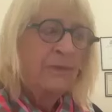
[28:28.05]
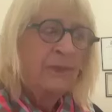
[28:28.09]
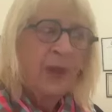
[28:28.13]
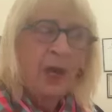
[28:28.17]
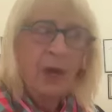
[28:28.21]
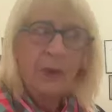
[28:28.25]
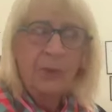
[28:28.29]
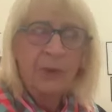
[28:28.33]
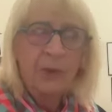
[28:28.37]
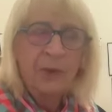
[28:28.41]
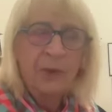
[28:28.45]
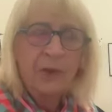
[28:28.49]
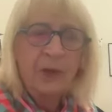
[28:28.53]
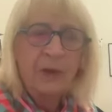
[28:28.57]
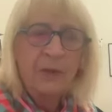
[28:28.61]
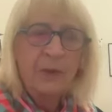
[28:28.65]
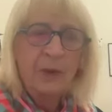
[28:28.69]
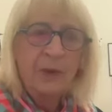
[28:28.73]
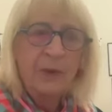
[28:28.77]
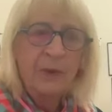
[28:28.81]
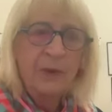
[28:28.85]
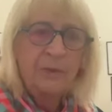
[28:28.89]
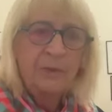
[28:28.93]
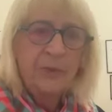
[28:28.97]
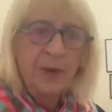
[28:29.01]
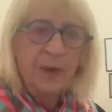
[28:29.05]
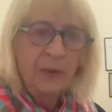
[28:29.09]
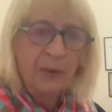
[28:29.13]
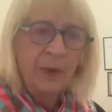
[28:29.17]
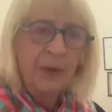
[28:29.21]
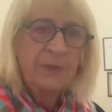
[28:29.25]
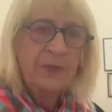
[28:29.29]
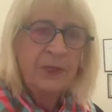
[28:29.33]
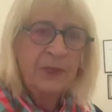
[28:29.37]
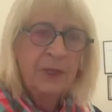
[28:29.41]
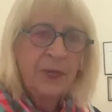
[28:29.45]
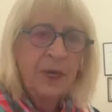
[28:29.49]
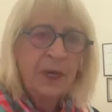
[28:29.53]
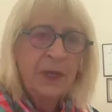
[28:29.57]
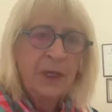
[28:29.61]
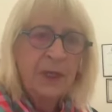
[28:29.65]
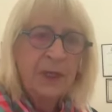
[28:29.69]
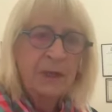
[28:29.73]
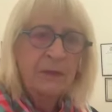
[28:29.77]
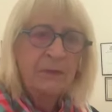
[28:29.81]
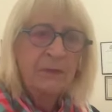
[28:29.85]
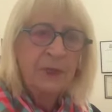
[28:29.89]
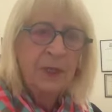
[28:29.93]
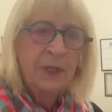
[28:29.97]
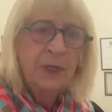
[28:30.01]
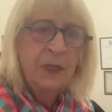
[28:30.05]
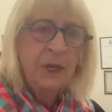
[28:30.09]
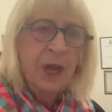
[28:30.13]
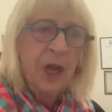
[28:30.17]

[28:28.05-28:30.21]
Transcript: I'll put it on my website, and